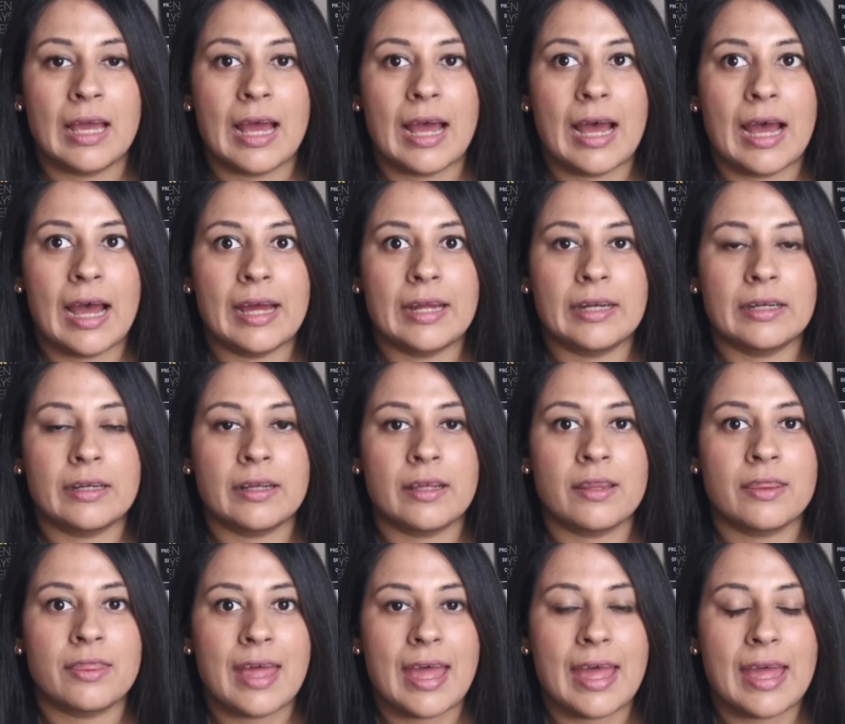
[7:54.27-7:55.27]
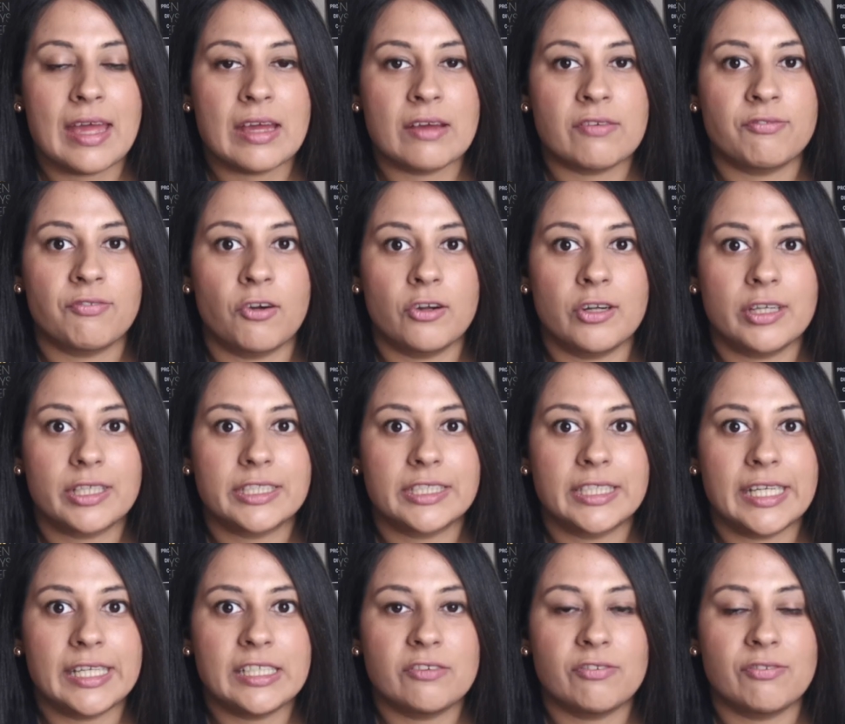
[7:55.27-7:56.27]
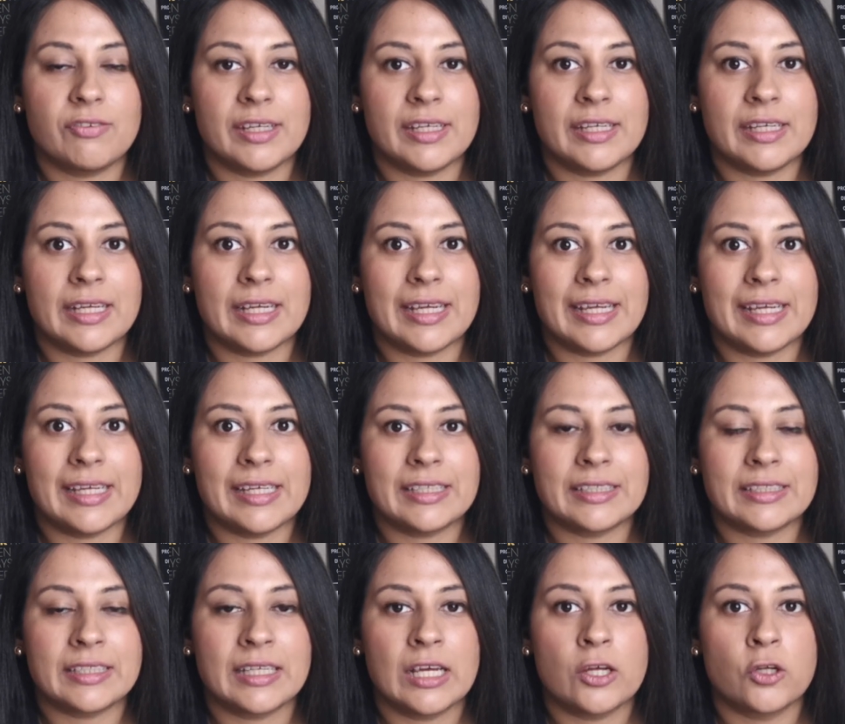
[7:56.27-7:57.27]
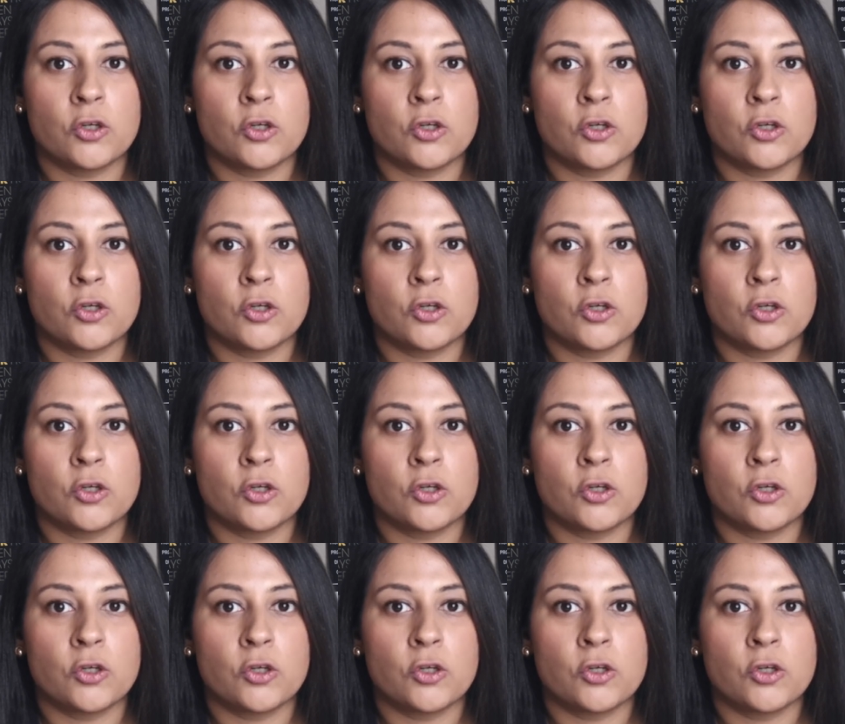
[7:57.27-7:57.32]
and their foreign exchange fee is